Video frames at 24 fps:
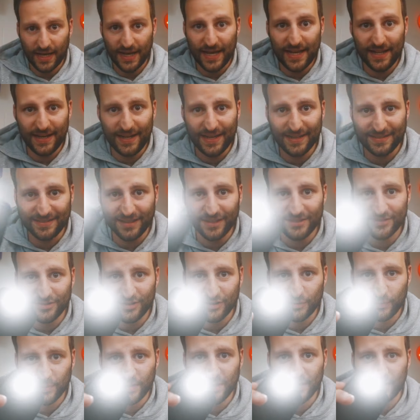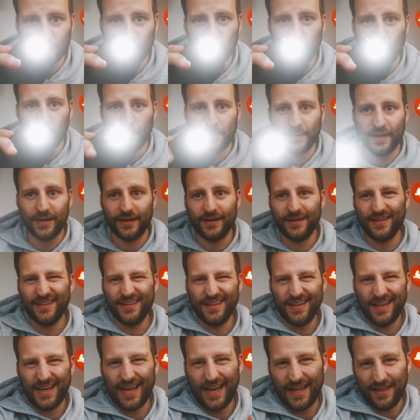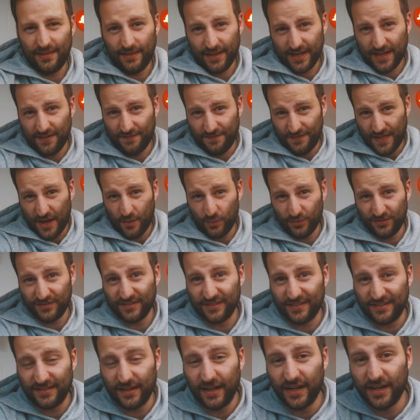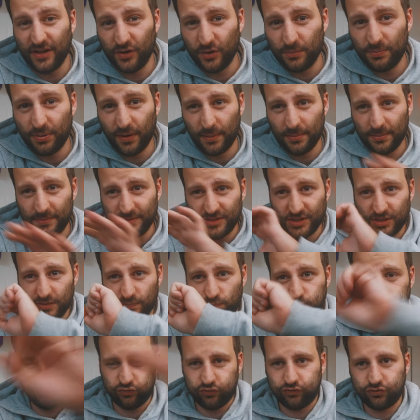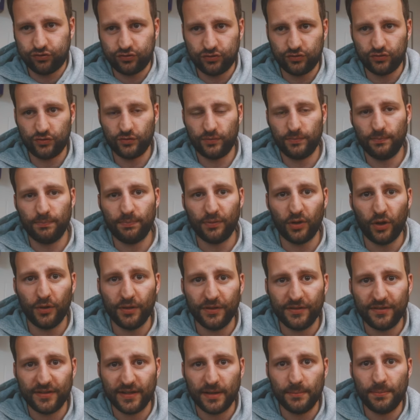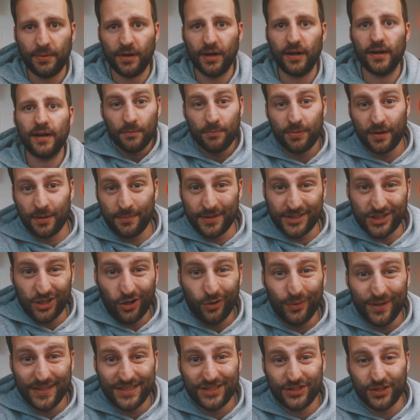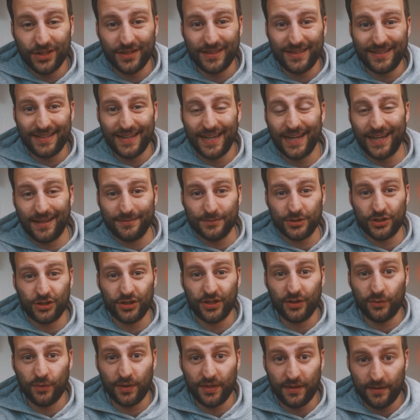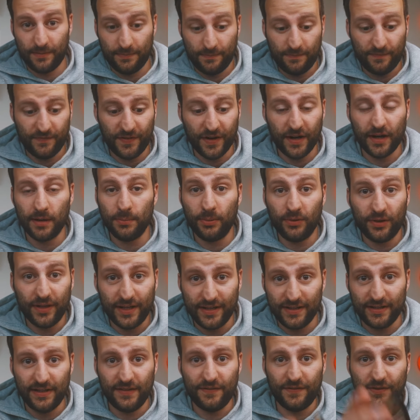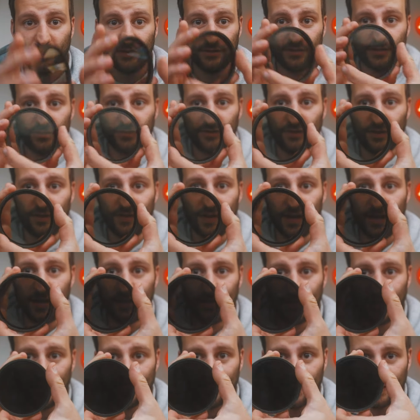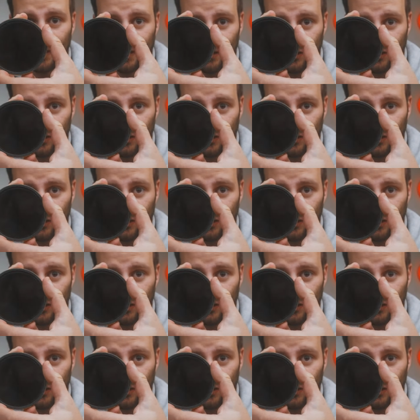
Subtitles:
It does look really cool, but like if that was the sun, it would probably just blow this thing apart. Pretty much always during the day, I'm shooting with a variable ND filter. So I've got this